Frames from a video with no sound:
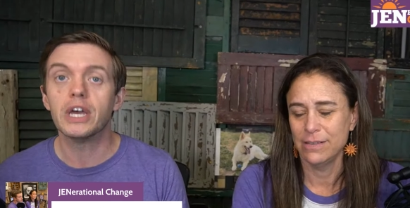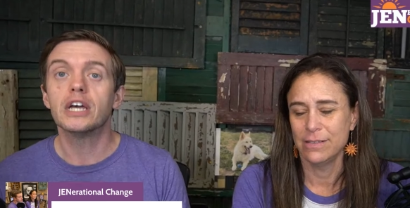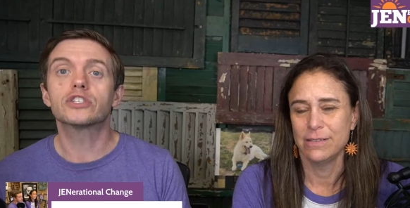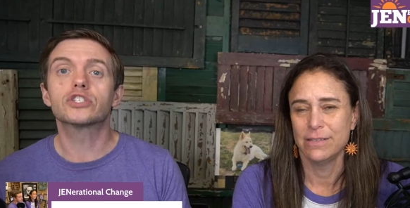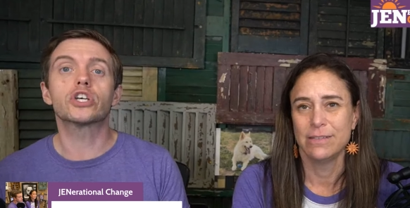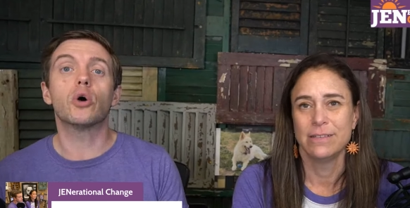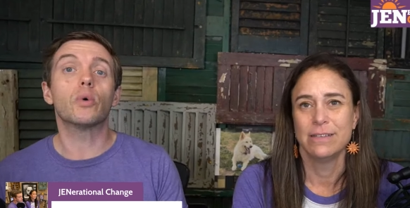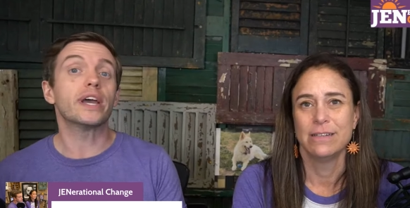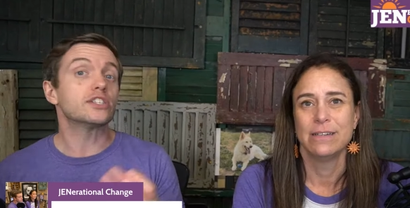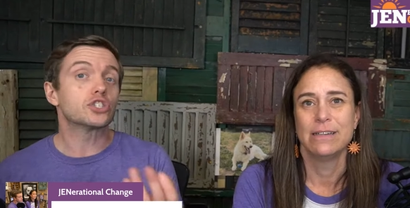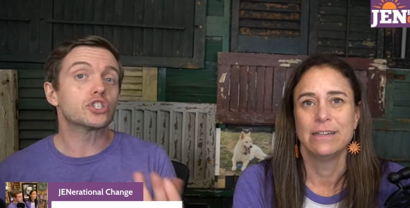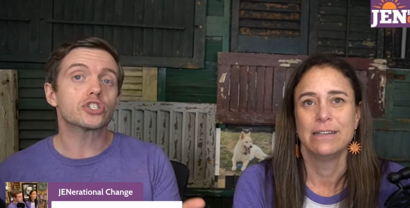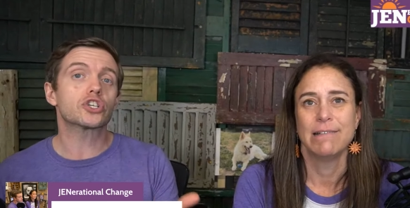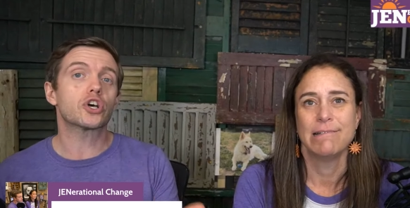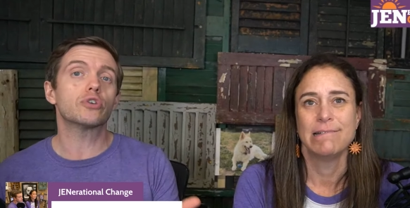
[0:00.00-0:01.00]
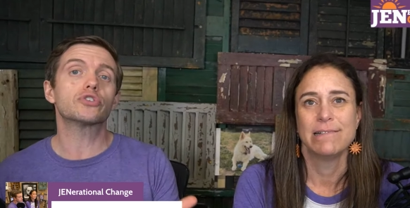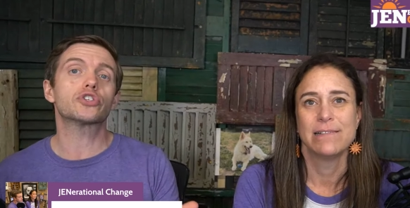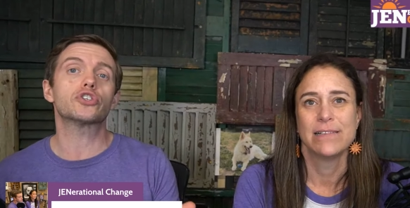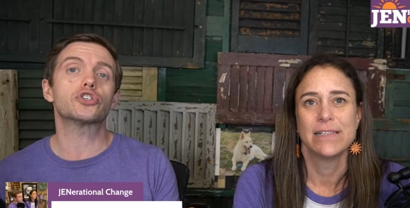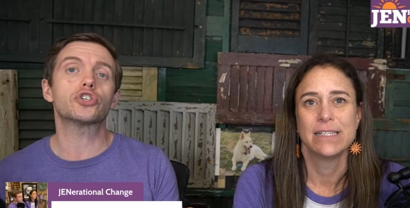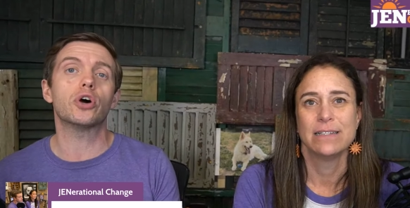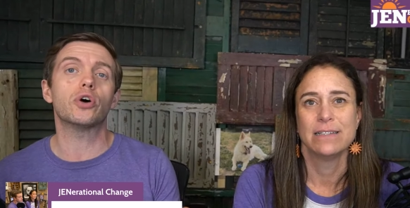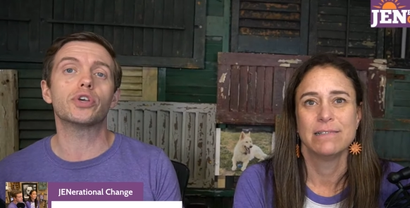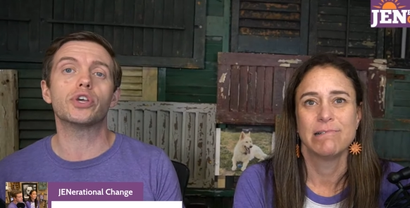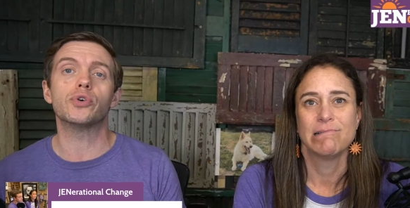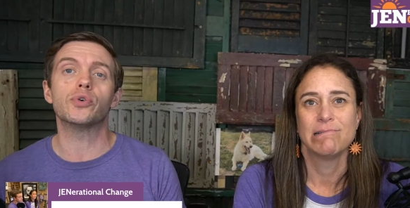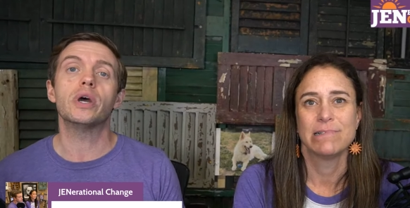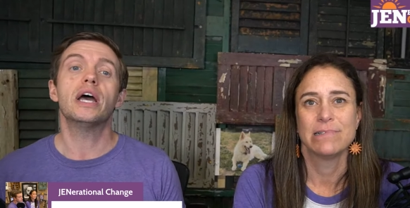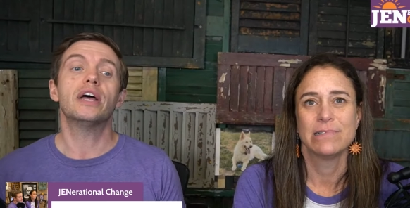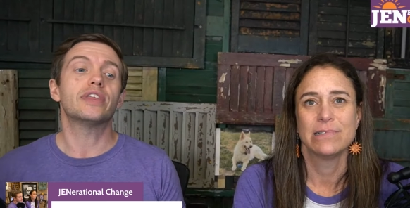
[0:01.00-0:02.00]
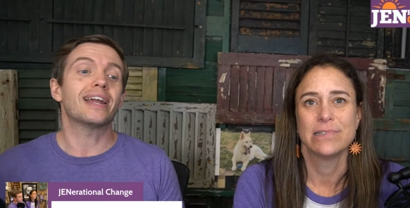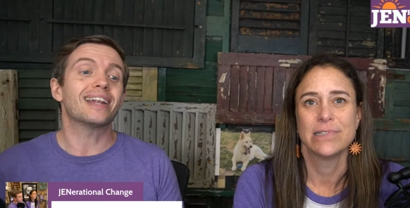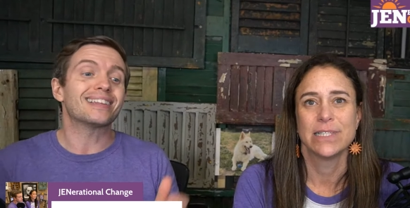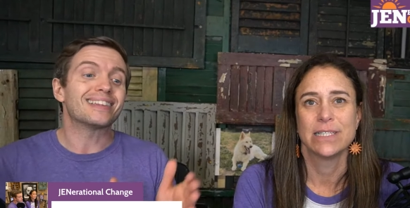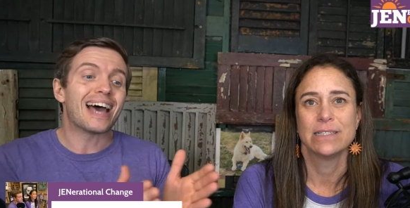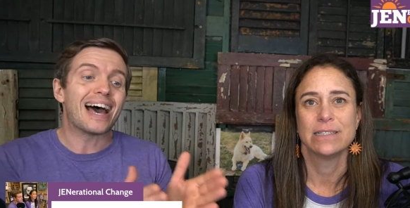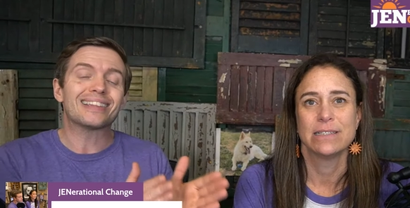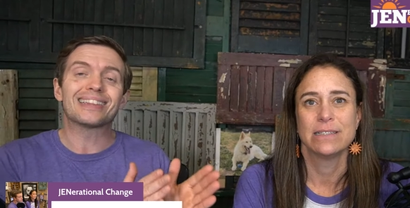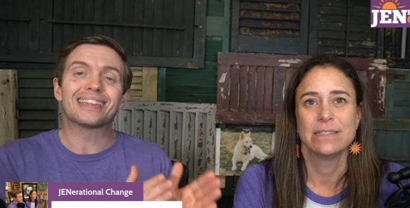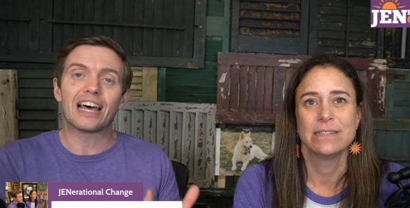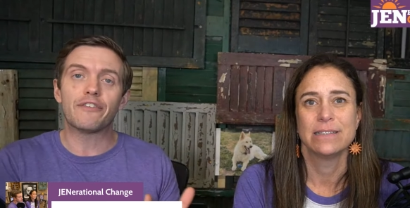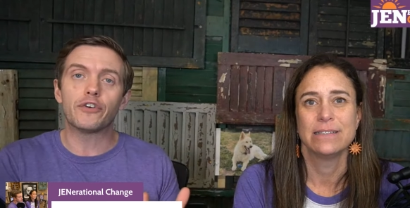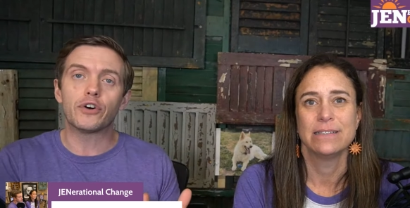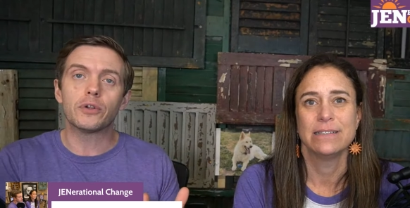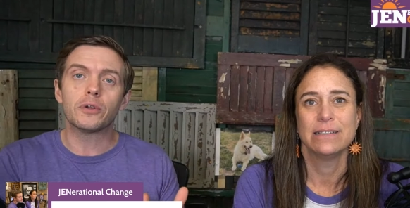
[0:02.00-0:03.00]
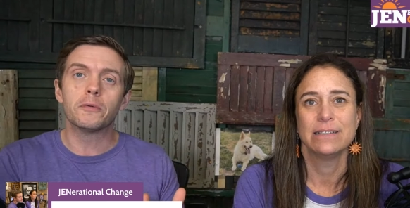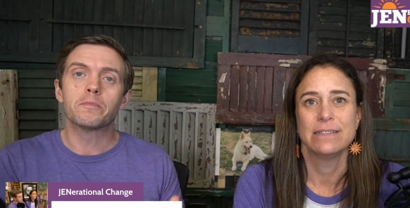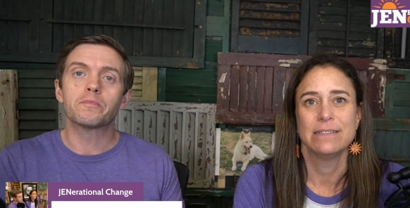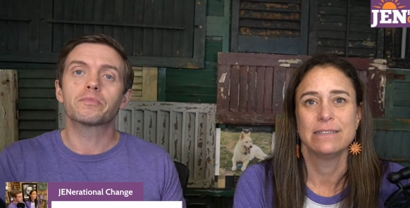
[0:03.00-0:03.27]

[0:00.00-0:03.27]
Speaker 1: So it just goes to show you that at that level,